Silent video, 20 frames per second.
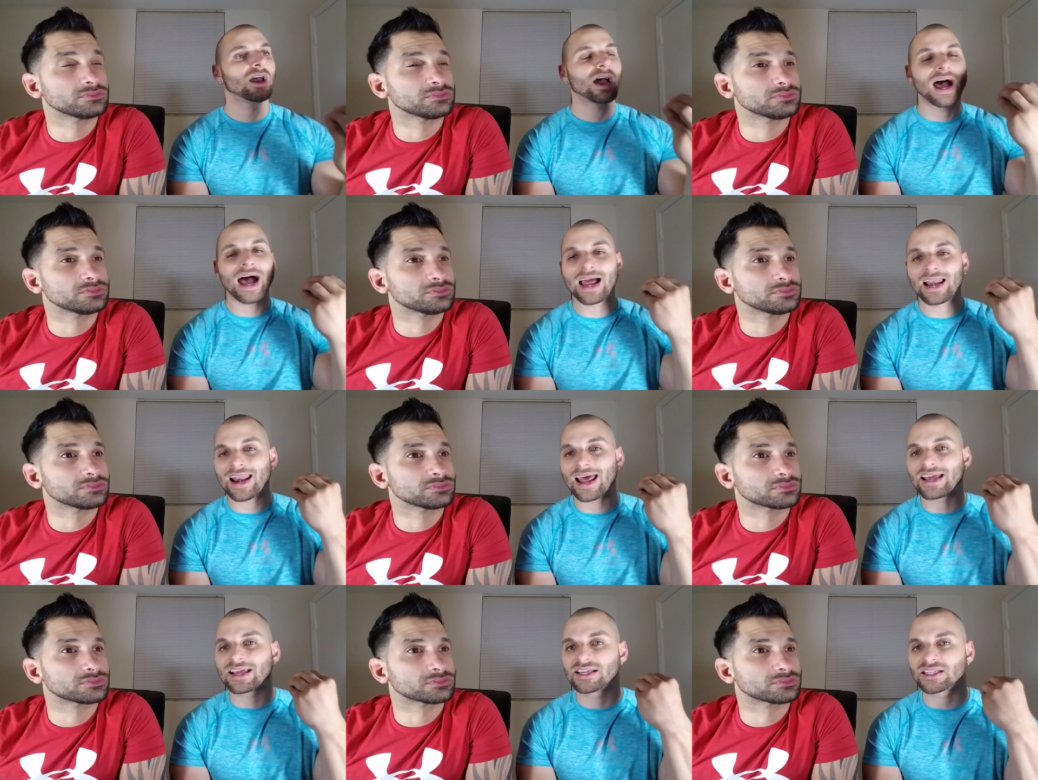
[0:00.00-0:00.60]
Speaker 1: I
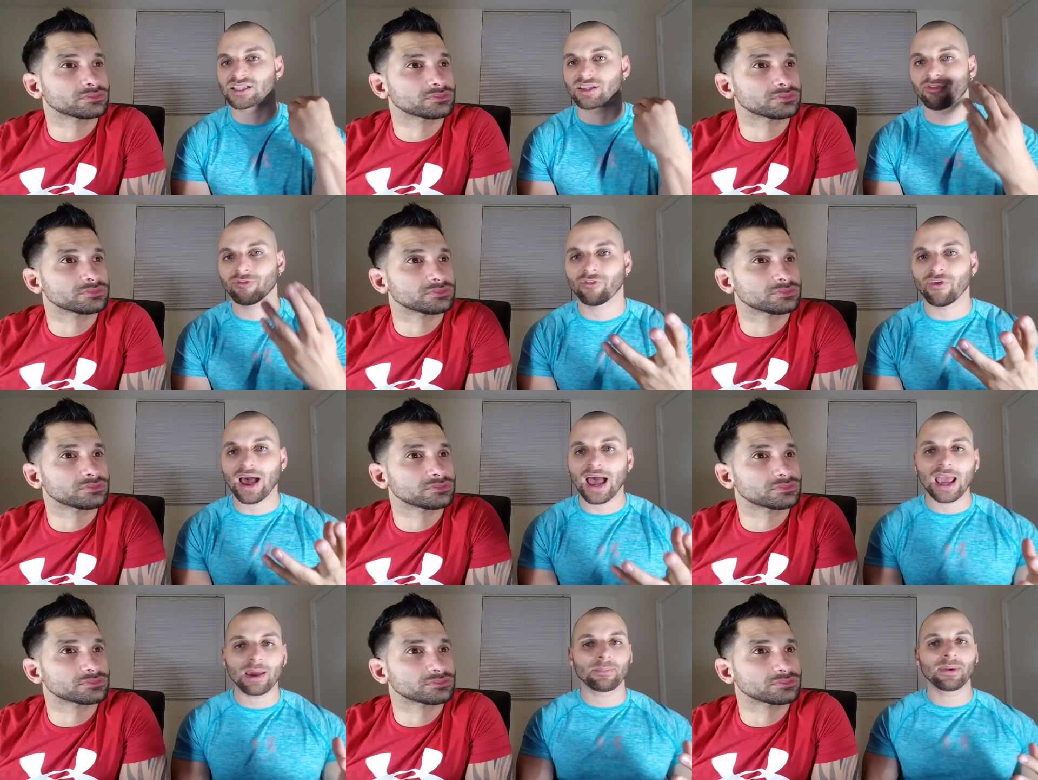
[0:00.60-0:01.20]
like his
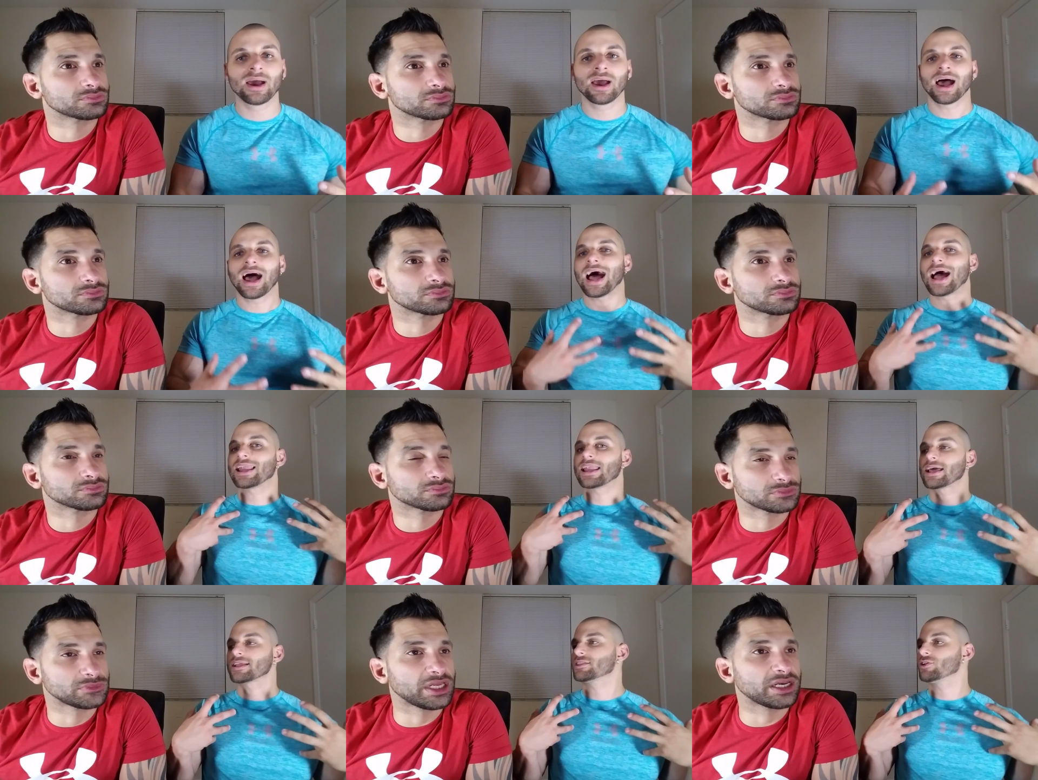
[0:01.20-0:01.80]
vibe. I
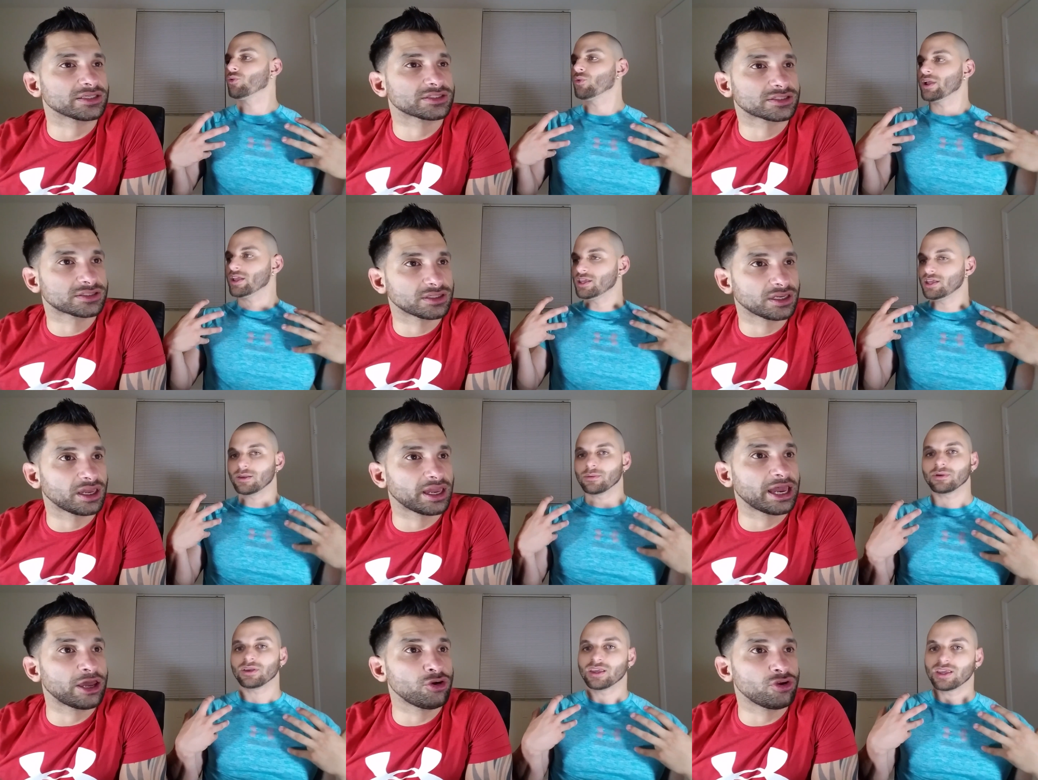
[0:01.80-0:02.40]
like yes. the way
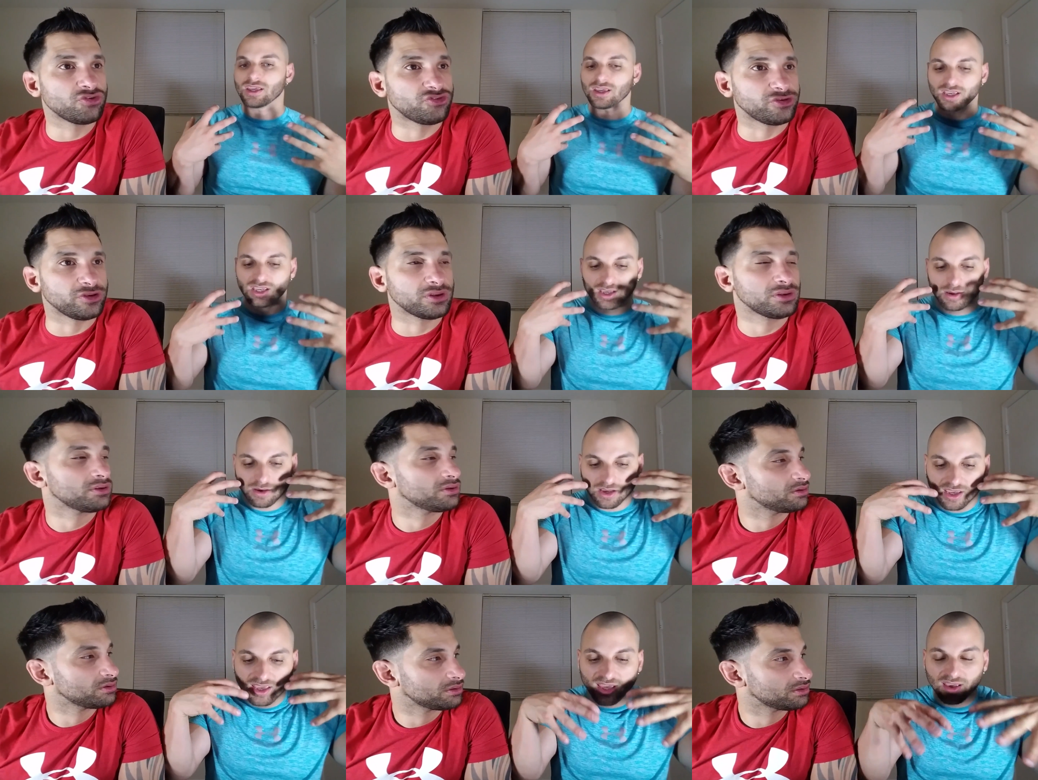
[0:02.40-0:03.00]
he, he
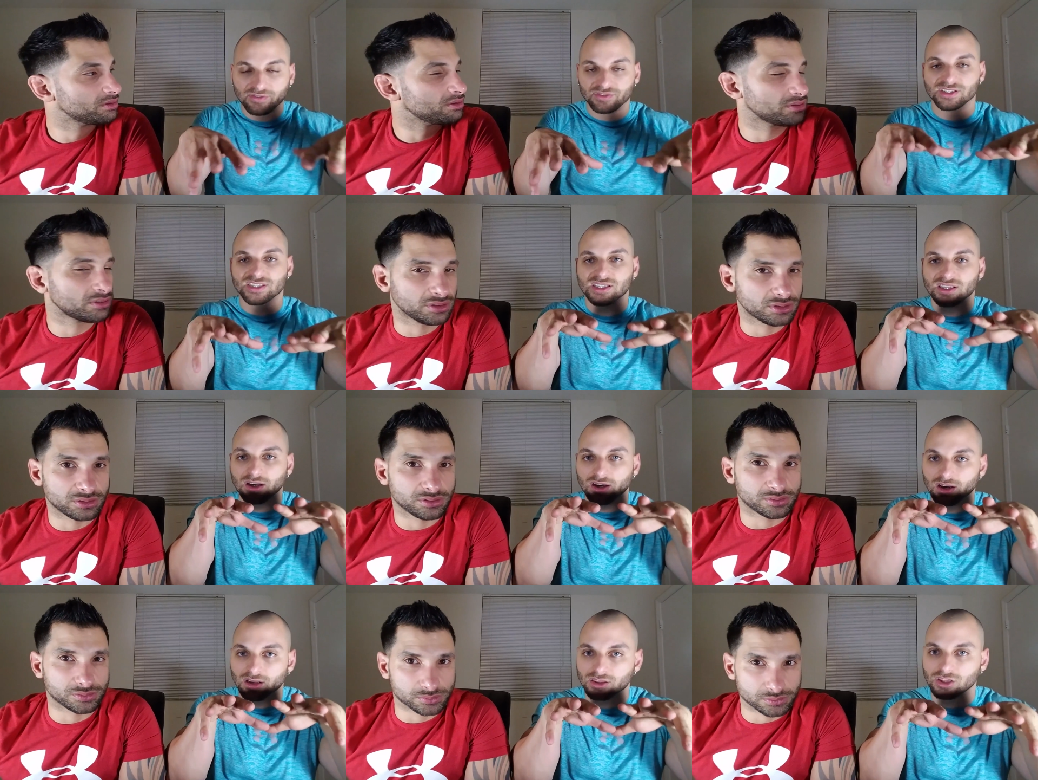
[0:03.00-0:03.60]
he gives
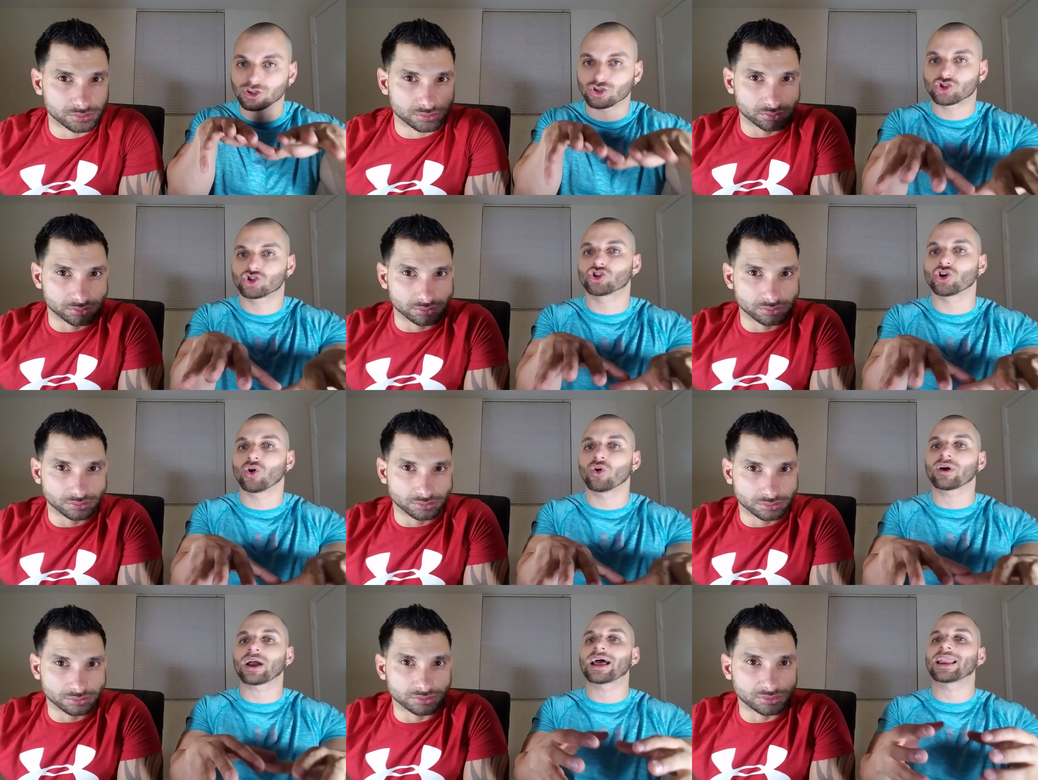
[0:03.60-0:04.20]
the the joke.